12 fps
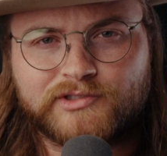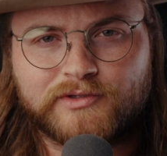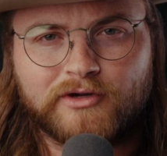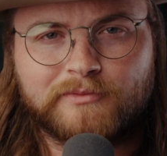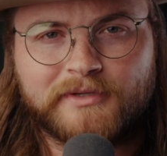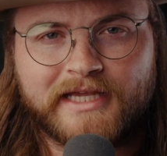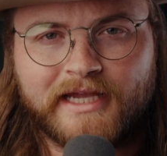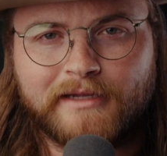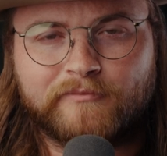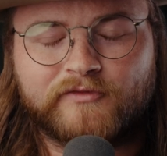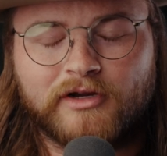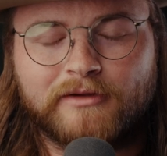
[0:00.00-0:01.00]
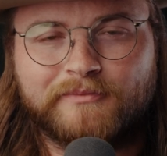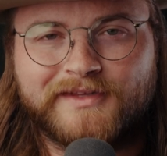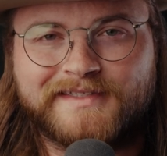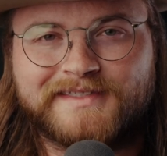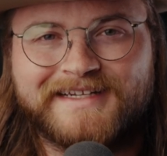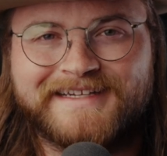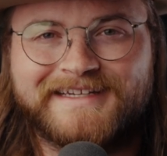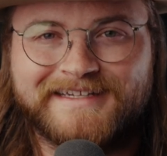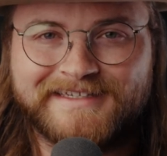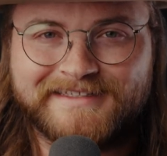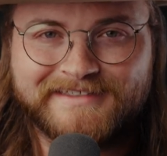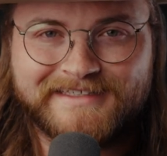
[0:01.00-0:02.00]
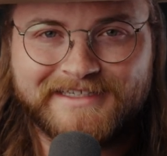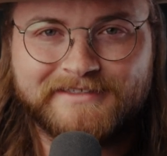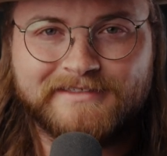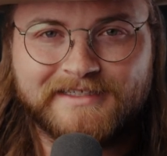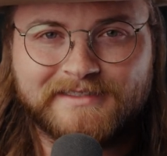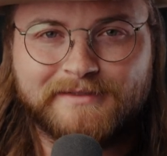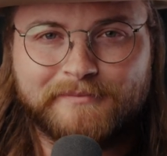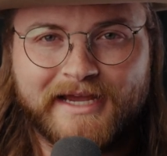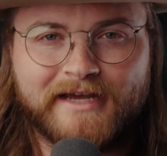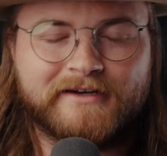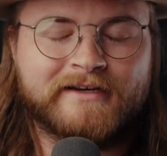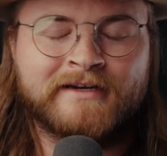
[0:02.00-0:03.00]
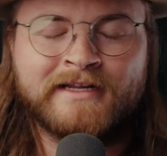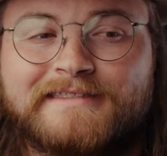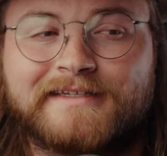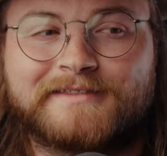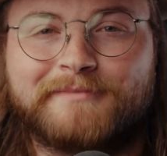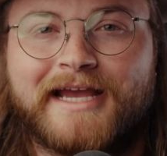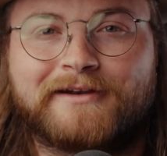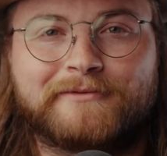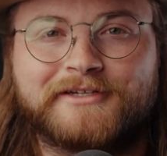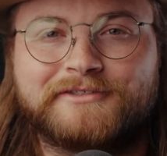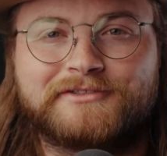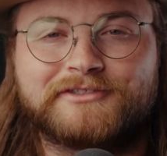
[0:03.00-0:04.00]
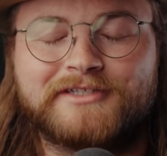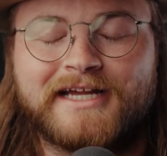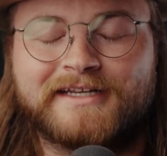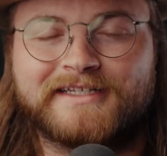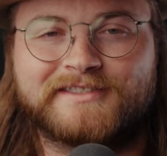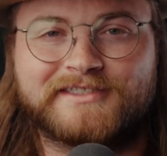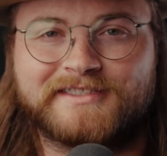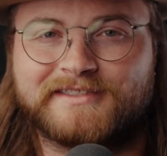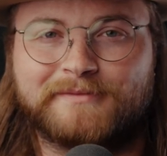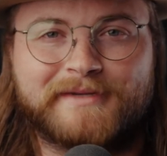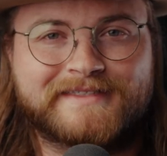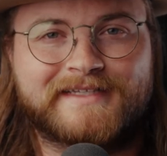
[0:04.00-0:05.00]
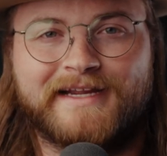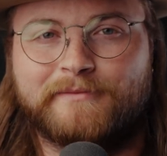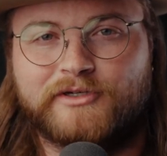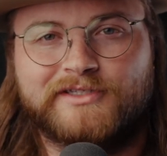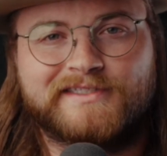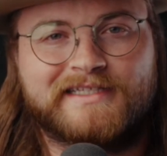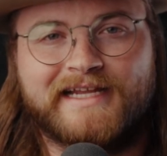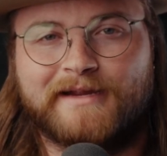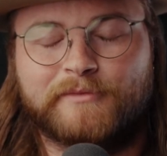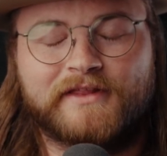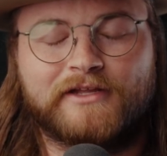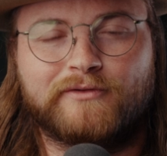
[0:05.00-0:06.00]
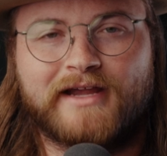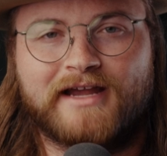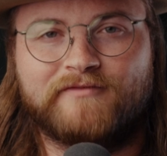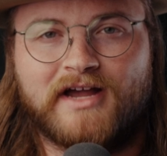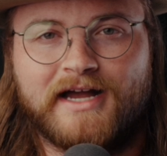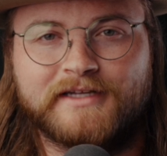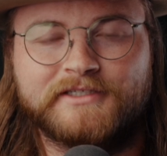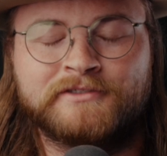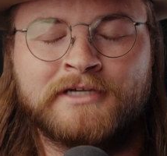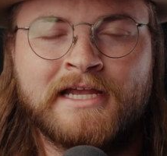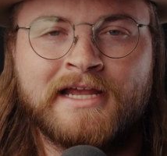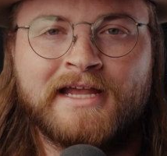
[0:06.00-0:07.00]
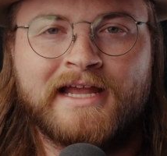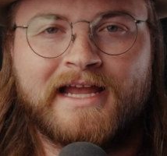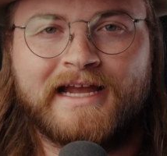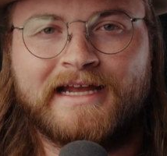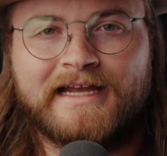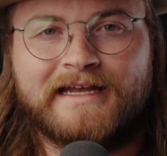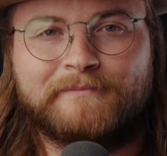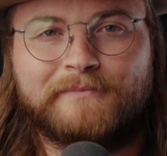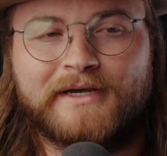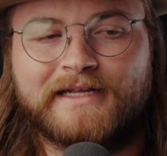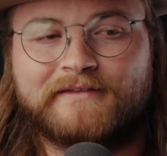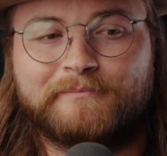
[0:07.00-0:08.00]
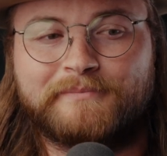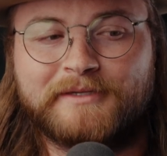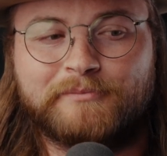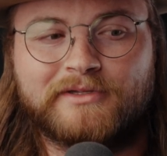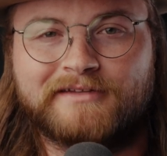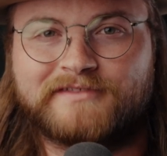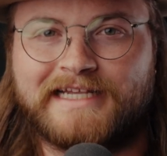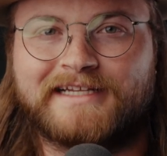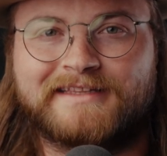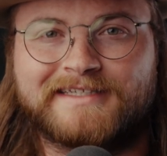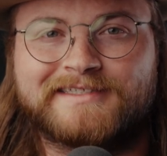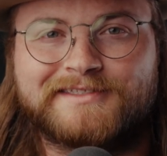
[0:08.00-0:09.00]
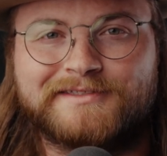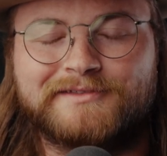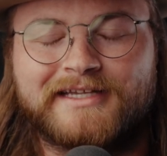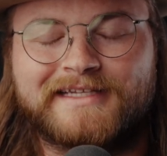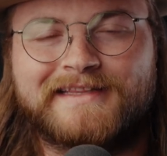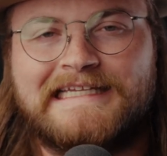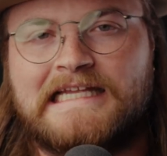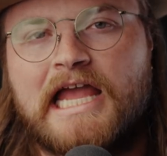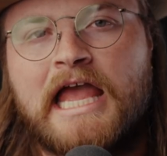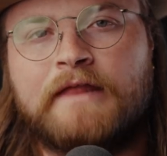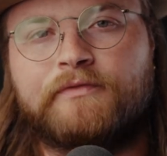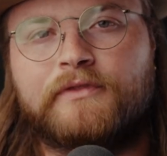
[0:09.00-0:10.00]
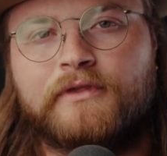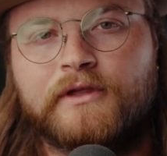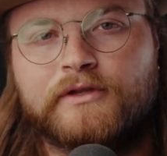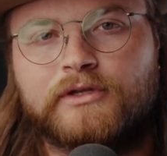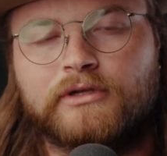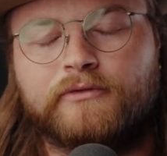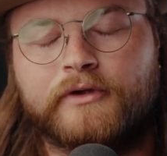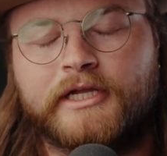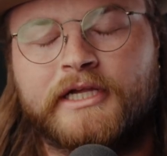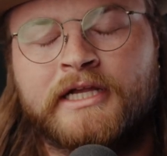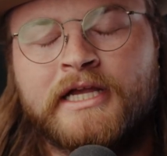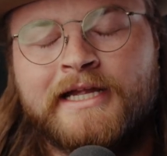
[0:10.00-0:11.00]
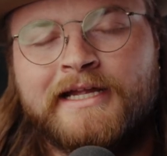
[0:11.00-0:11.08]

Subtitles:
trope came from, this like, gear doesn't matter. It doesn't matter what you shoot on, it's just the best camera is the camera that you have on you. But people have taken this to like the nth degree.